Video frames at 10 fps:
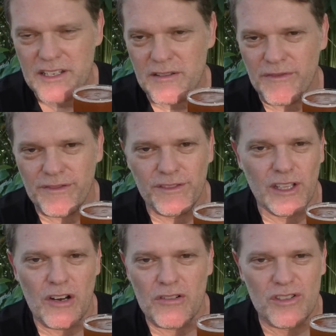some
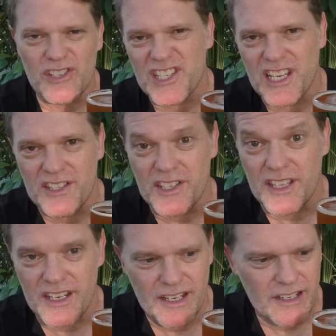floral scents
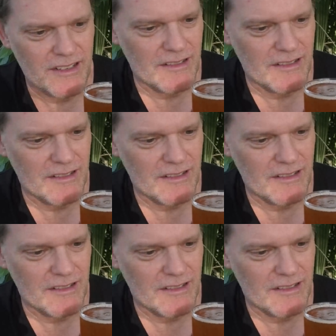there.